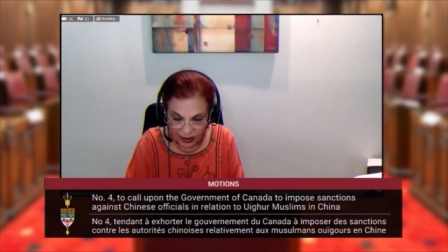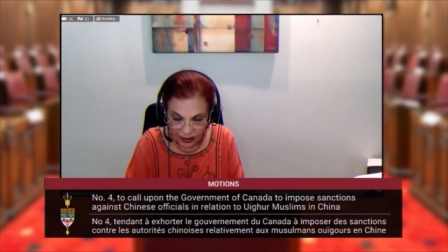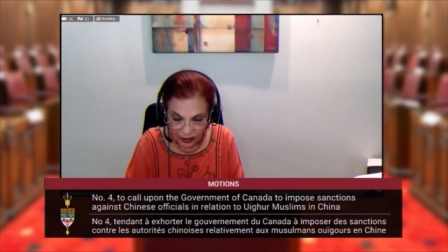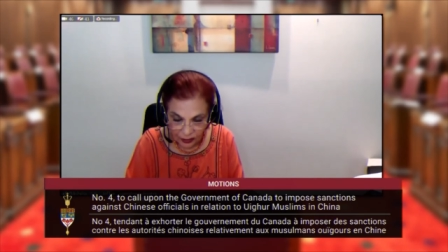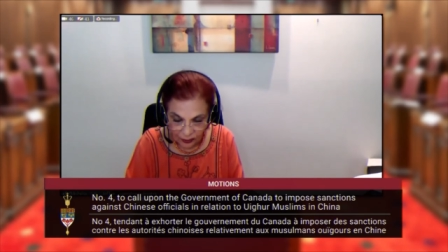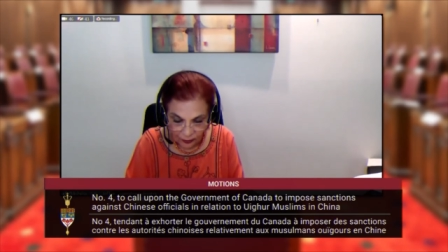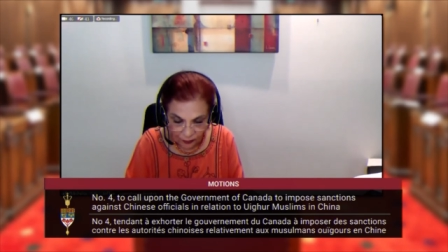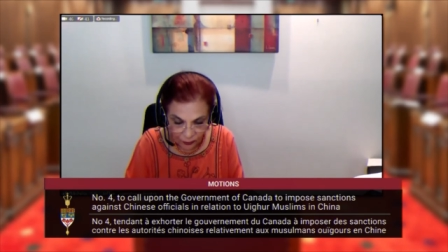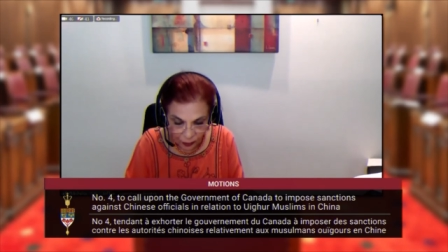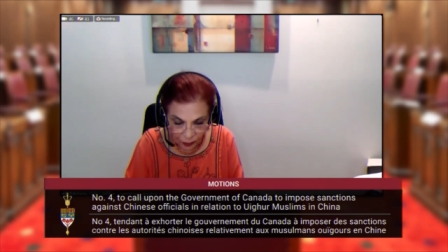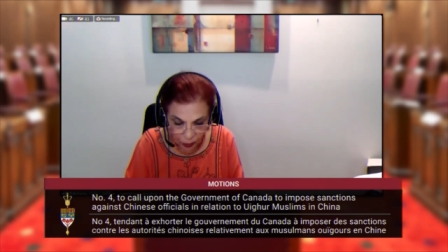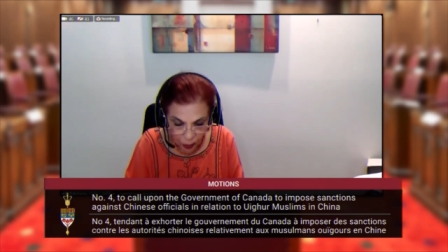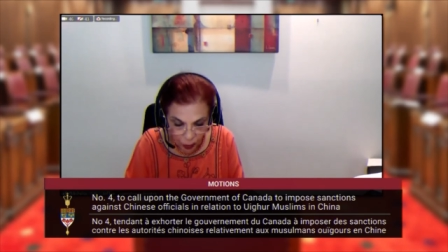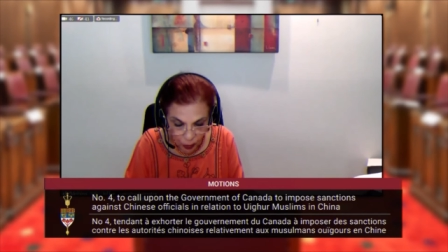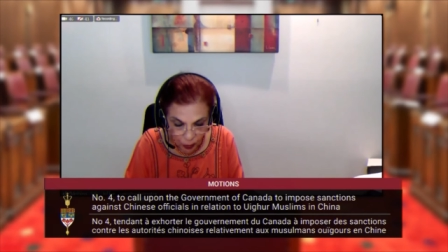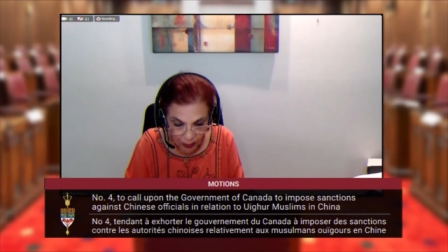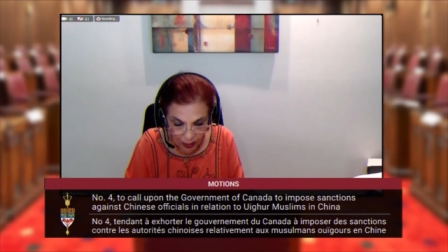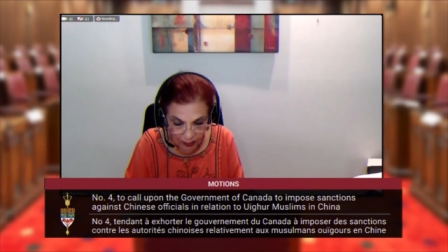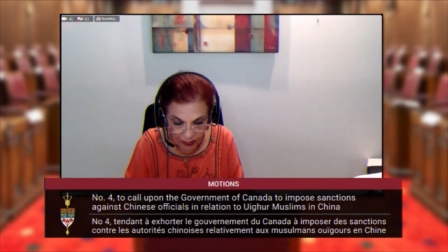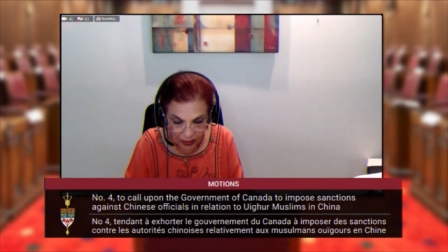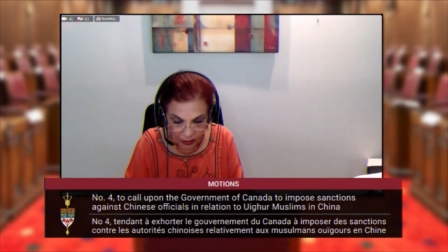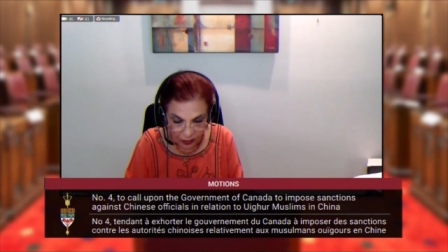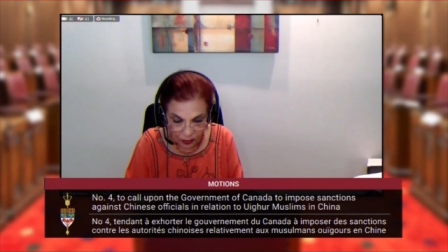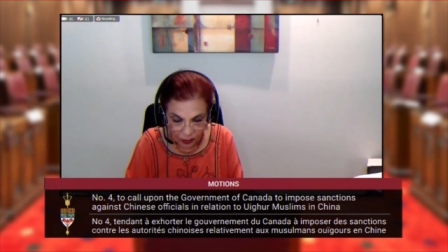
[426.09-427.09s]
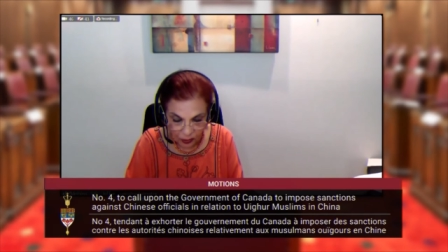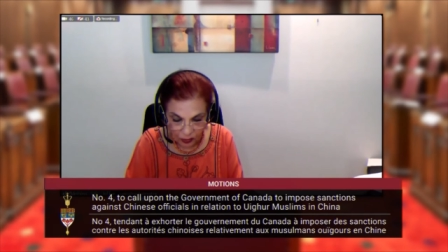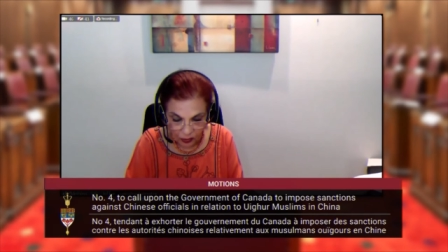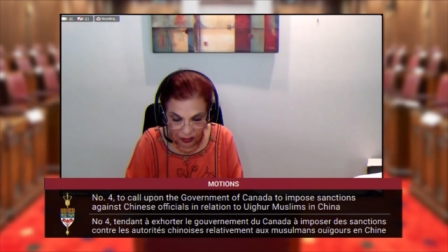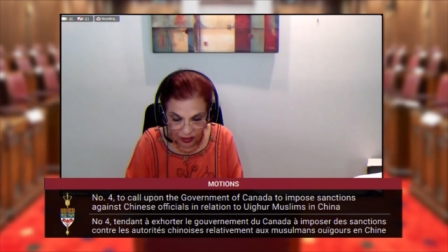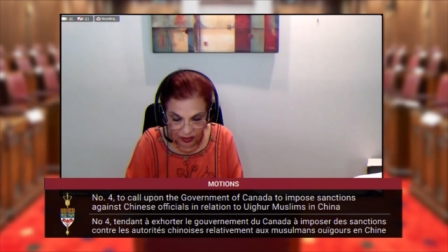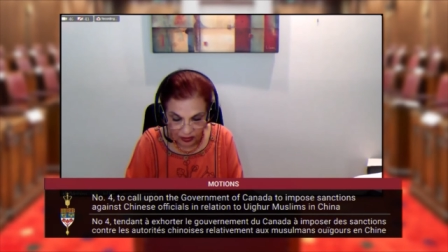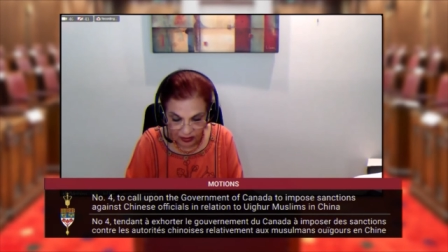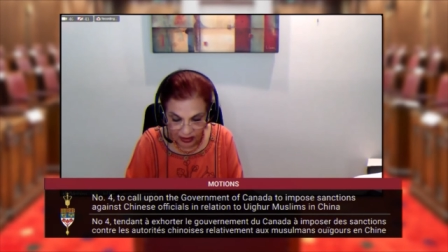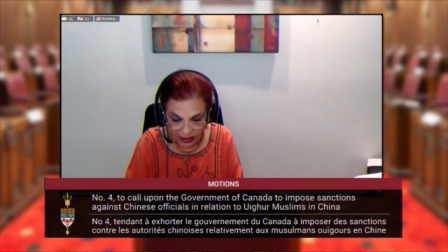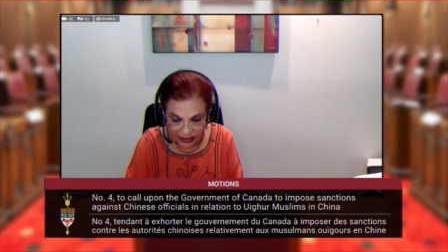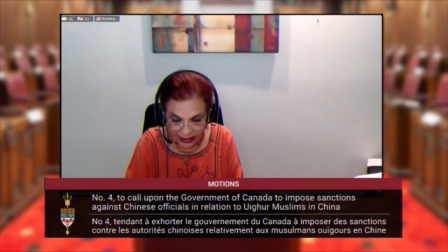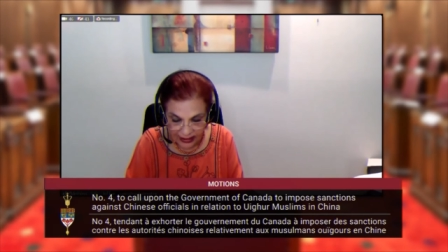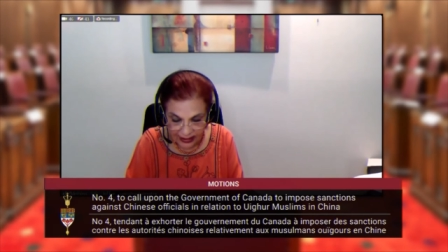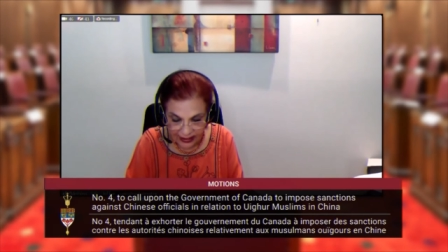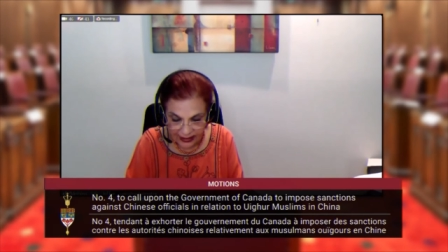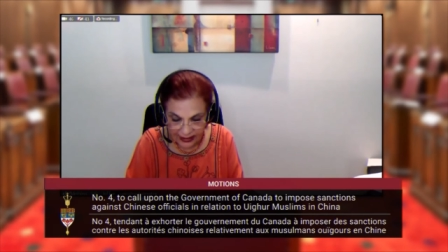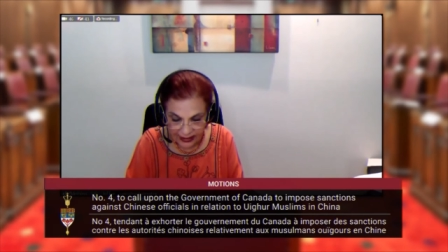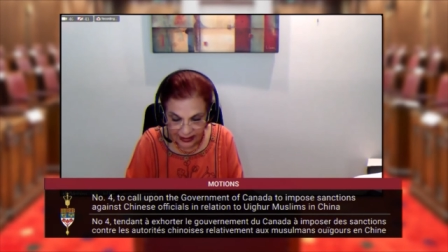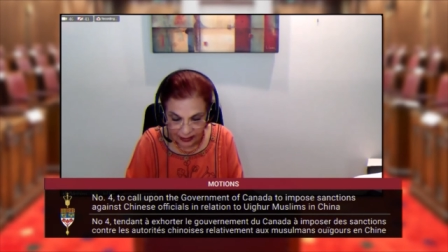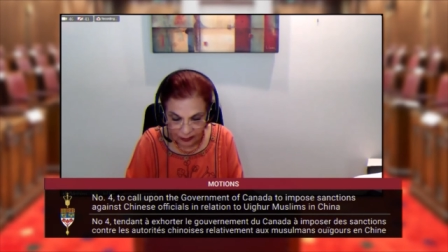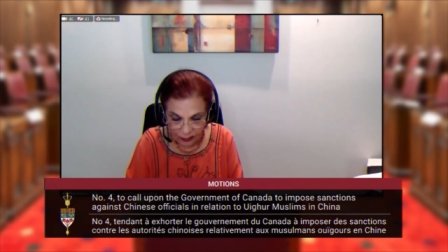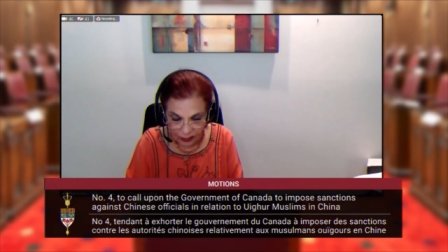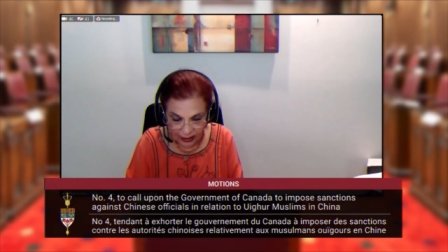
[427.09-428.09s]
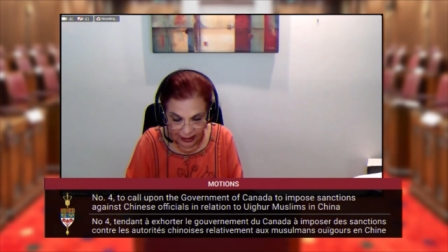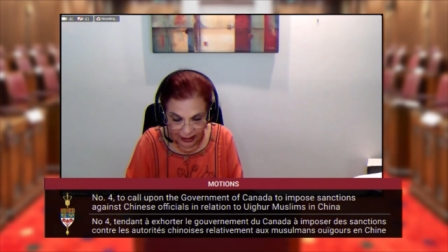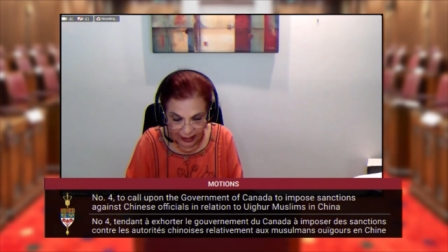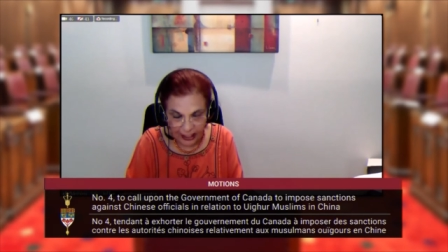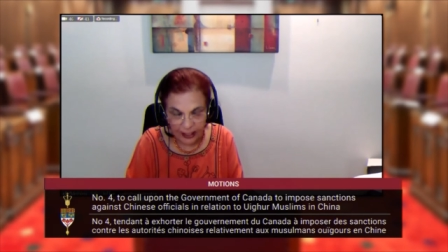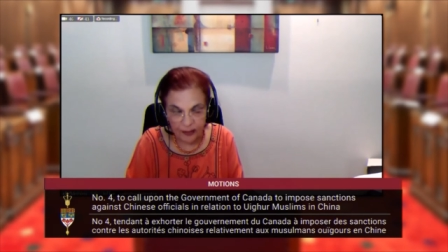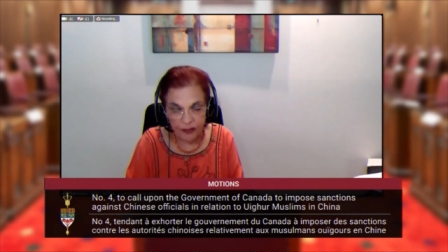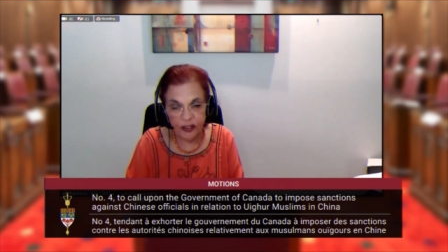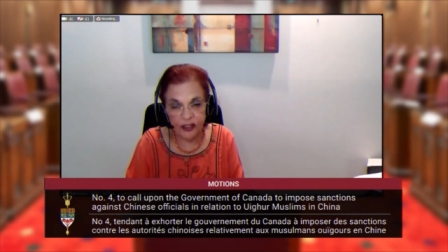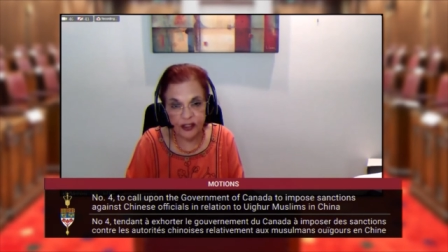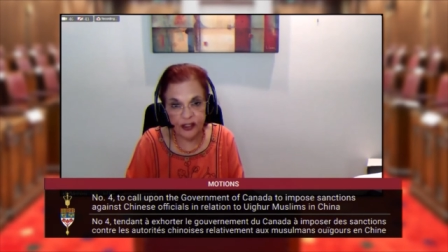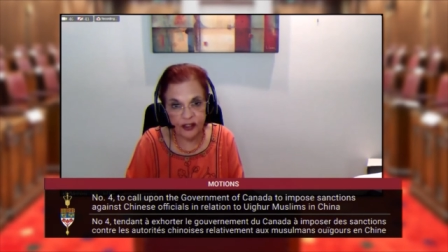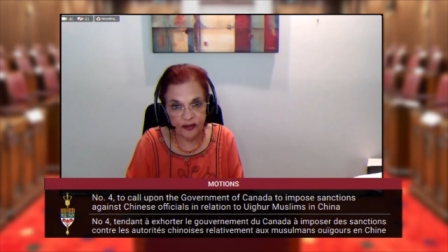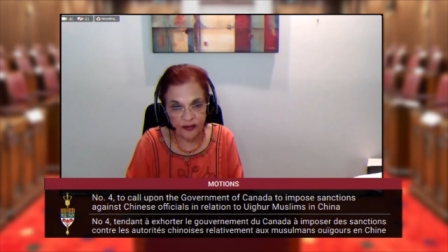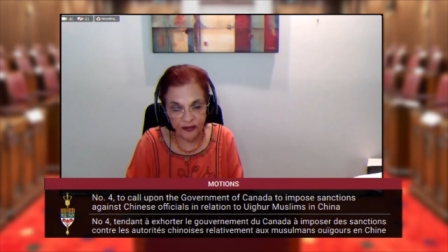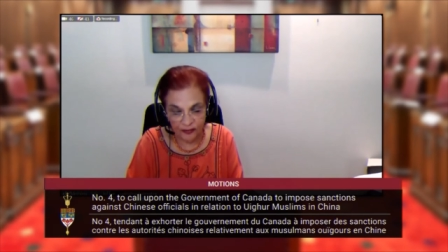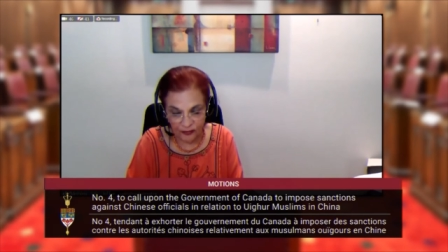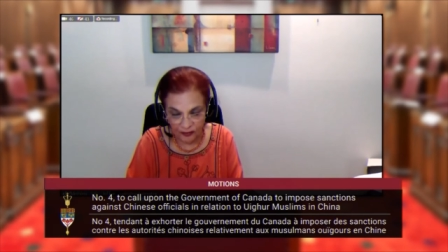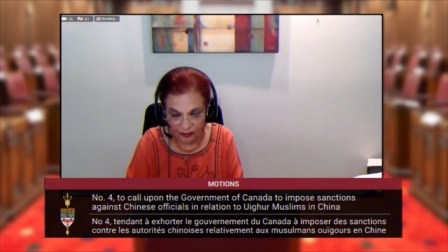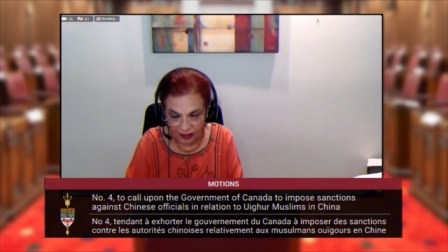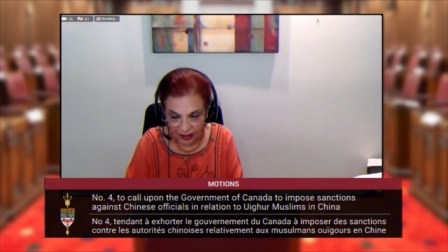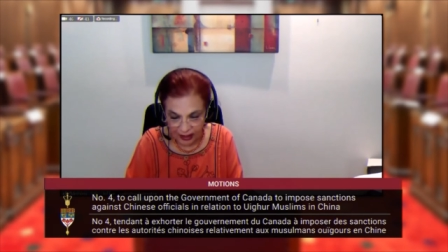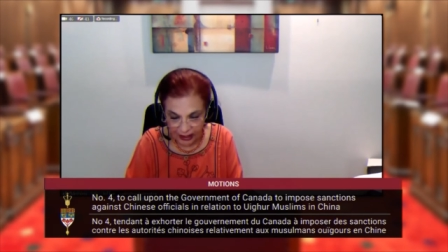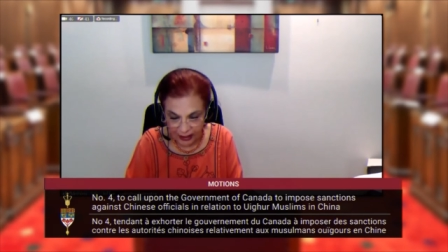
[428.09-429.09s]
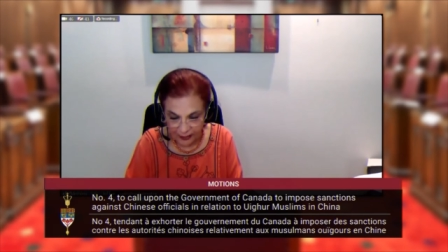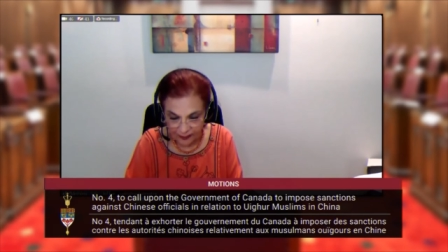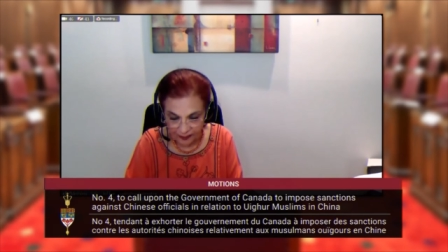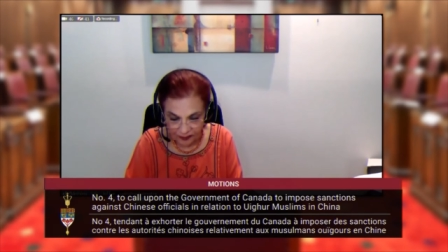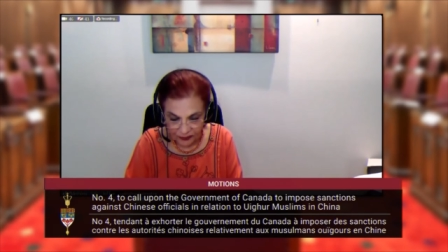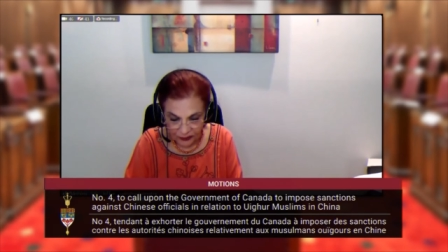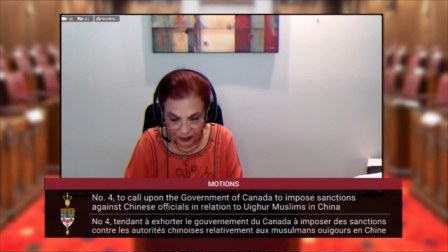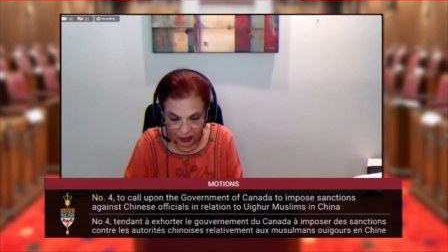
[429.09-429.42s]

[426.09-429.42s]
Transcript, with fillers: The few women who were released and were able to flee